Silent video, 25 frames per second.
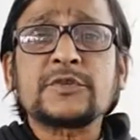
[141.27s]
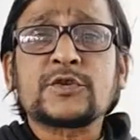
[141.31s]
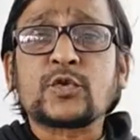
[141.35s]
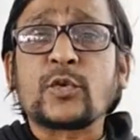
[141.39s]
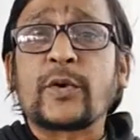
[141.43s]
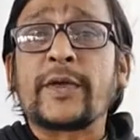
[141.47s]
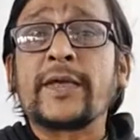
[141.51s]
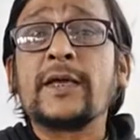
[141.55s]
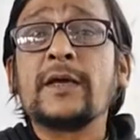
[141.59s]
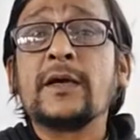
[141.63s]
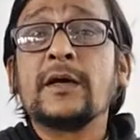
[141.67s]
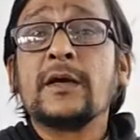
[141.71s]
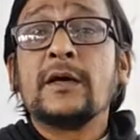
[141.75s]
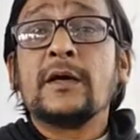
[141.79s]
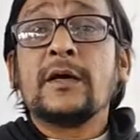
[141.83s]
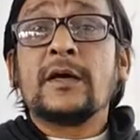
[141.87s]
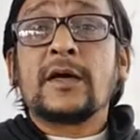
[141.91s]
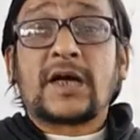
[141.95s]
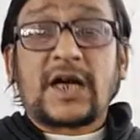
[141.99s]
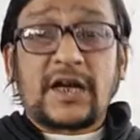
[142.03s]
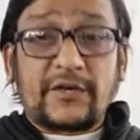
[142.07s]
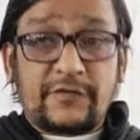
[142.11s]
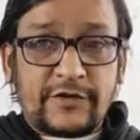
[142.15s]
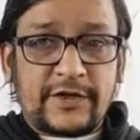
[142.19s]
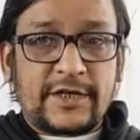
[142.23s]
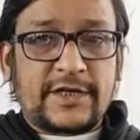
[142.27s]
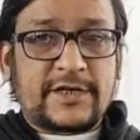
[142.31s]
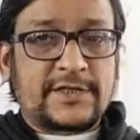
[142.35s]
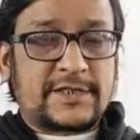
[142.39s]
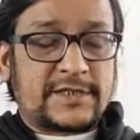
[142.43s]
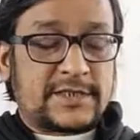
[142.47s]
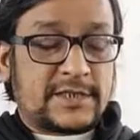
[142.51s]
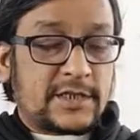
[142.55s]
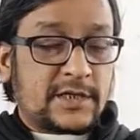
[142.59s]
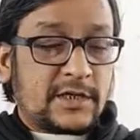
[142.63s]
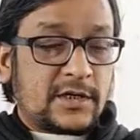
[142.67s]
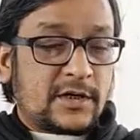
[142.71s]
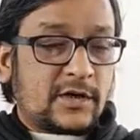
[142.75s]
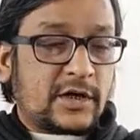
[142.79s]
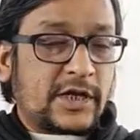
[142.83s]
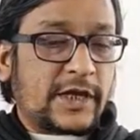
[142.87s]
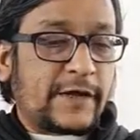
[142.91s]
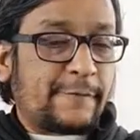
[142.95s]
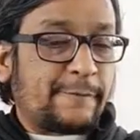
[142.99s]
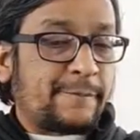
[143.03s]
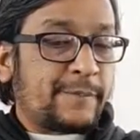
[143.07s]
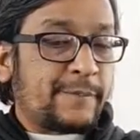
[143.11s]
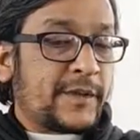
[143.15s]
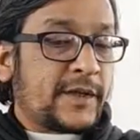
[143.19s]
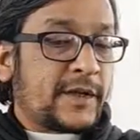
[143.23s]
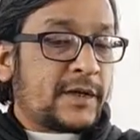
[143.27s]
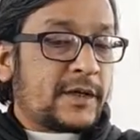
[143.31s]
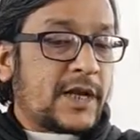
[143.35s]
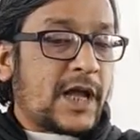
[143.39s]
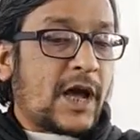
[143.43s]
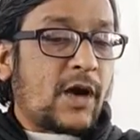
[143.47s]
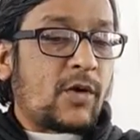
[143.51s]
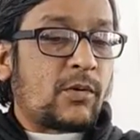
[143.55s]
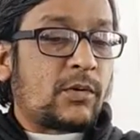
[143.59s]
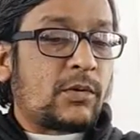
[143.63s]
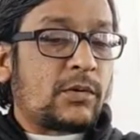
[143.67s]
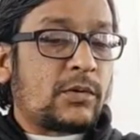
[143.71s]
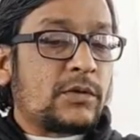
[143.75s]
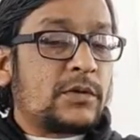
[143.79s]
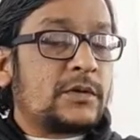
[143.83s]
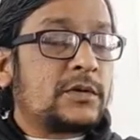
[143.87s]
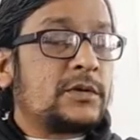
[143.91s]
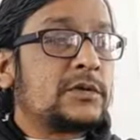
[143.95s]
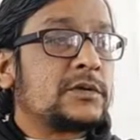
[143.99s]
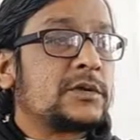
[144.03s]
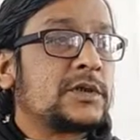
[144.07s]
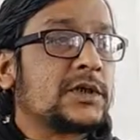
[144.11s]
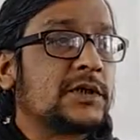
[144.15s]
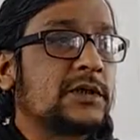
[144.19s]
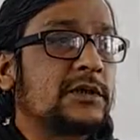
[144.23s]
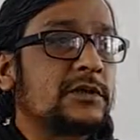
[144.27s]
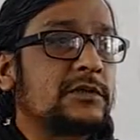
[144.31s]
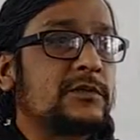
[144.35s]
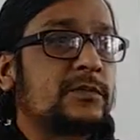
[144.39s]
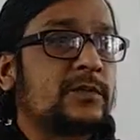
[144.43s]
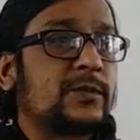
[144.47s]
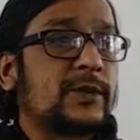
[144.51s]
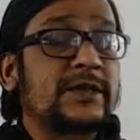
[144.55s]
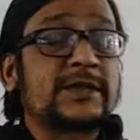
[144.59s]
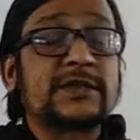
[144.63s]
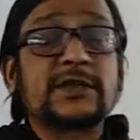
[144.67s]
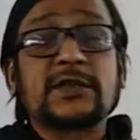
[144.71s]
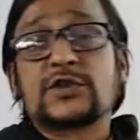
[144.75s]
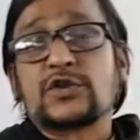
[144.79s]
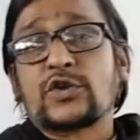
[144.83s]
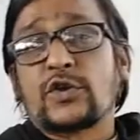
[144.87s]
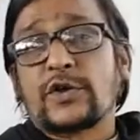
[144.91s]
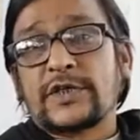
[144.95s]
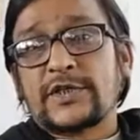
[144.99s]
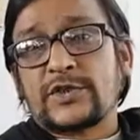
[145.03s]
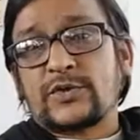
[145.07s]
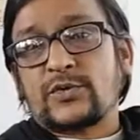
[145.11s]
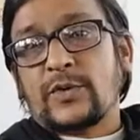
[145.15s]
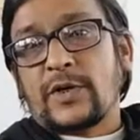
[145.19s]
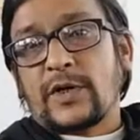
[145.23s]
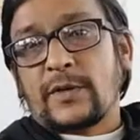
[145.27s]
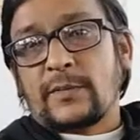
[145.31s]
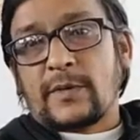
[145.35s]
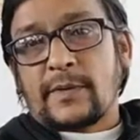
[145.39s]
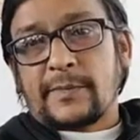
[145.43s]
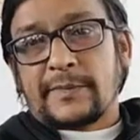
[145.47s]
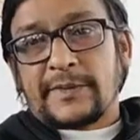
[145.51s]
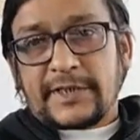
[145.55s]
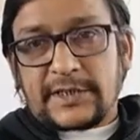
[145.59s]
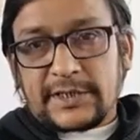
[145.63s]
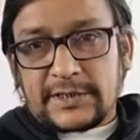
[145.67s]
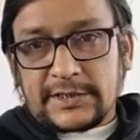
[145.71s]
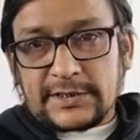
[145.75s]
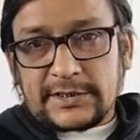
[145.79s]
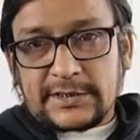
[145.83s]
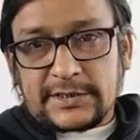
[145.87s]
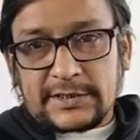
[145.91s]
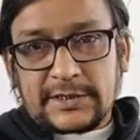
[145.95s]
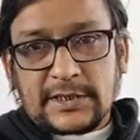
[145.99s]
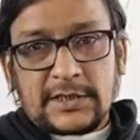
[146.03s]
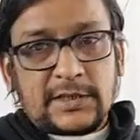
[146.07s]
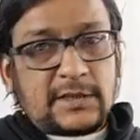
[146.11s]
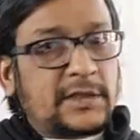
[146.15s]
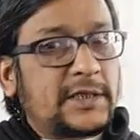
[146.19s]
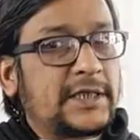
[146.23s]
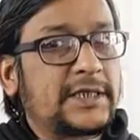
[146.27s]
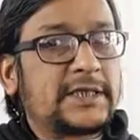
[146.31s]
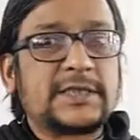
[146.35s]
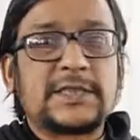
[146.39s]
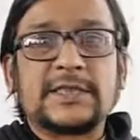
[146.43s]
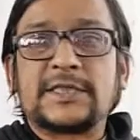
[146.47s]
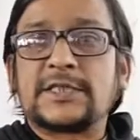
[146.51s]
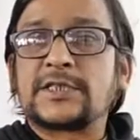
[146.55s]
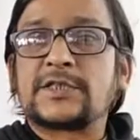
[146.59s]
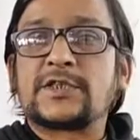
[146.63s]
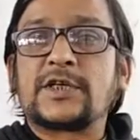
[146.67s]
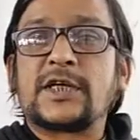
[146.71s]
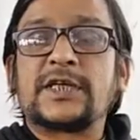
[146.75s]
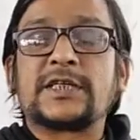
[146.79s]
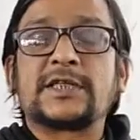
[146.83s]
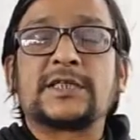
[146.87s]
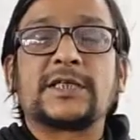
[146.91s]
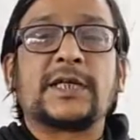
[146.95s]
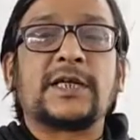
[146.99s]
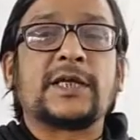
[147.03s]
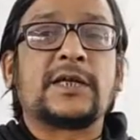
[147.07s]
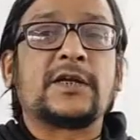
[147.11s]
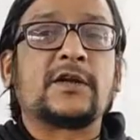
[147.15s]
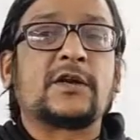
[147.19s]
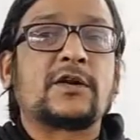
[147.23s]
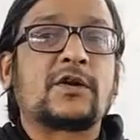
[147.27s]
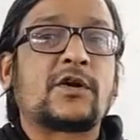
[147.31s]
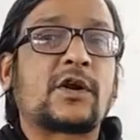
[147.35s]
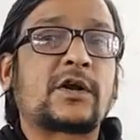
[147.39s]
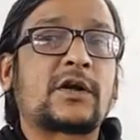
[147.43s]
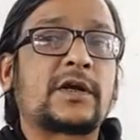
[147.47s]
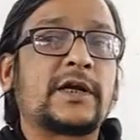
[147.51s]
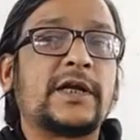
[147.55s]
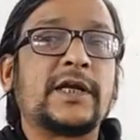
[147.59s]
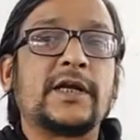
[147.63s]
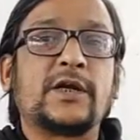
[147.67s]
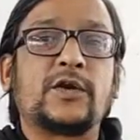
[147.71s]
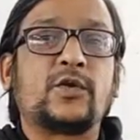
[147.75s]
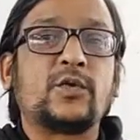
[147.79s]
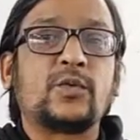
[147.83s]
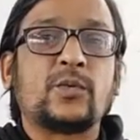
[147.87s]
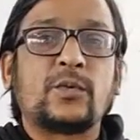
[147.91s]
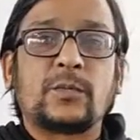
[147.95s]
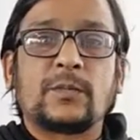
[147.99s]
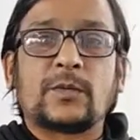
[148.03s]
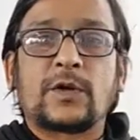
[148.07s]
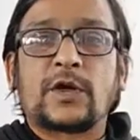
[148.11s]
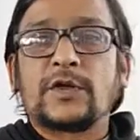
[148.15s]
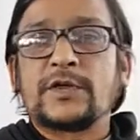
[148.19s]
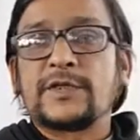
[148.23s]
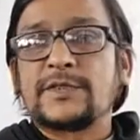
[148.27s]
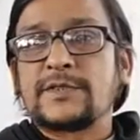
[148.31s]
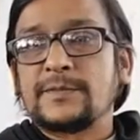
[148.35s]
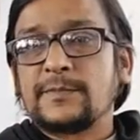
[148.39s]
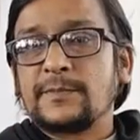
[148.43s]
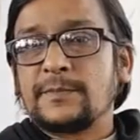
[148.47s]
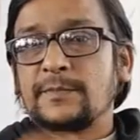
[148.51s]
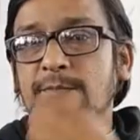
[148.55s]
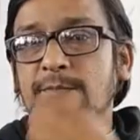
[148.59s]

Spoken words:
showing confidence. Okay, now what is the shortest way of communications? It does not need to always